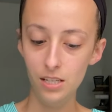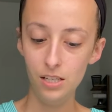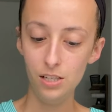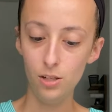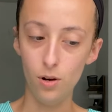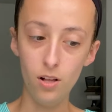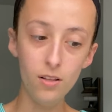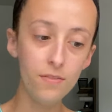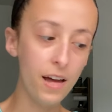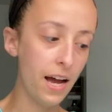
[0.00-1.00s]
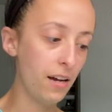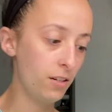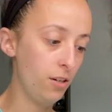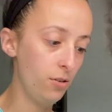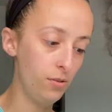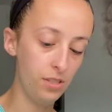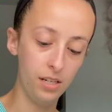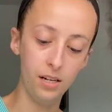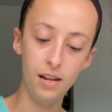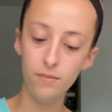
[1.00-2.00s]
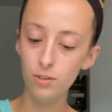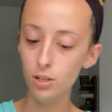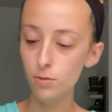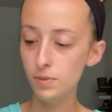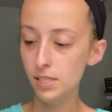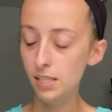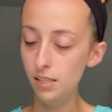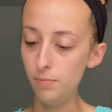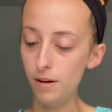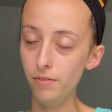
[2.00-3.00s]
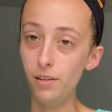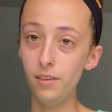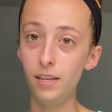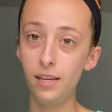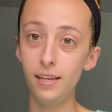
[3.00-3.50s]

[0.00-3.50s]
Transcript: So all of that goes in an envelope to keep everything